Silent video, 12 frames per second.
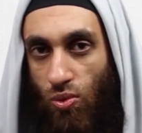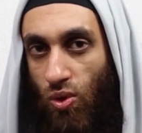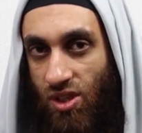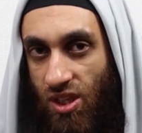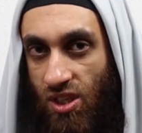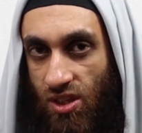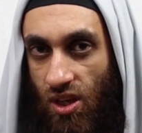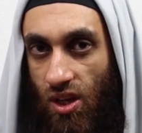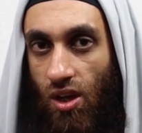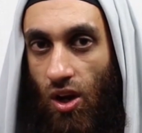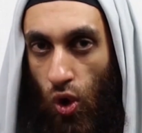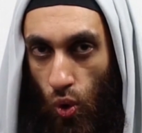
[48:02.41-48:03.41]
he was his
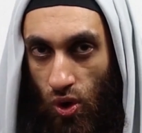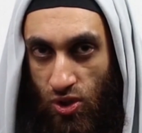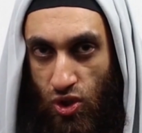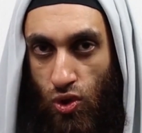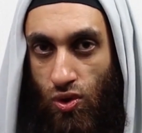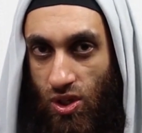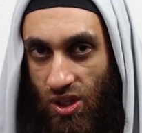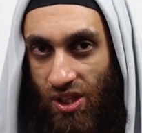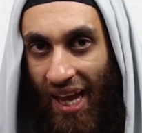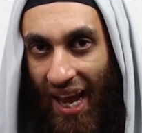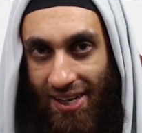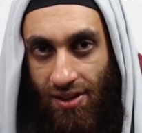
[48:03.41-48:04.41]
loyal student to
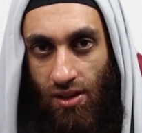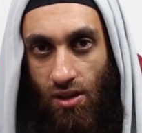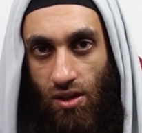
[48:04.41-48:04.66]
the end.